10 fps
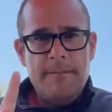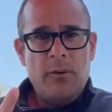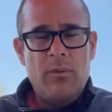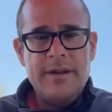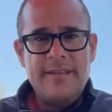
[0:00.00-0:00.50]

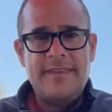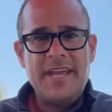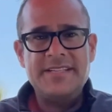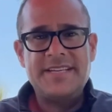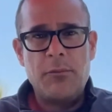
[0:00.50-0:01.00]
But one of the
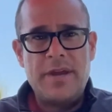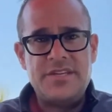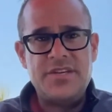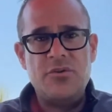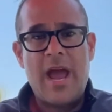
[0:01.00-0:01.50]
things that we
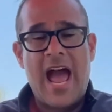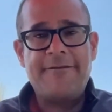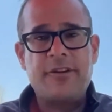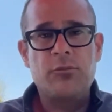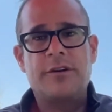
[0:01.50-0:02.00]
do
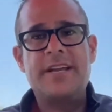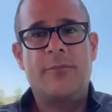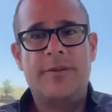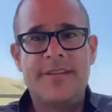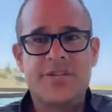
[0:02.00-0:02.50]
after we're
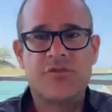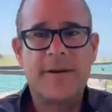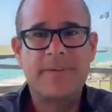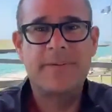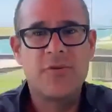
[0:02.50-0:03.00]
done with this
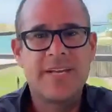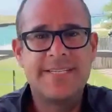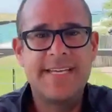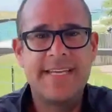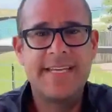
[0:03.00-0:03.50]
trip is you can
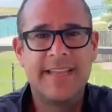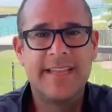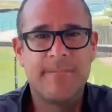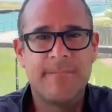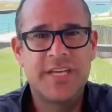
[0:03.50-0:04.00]
see Lake
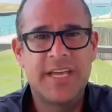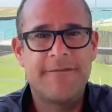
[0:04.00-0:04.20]
Michigan.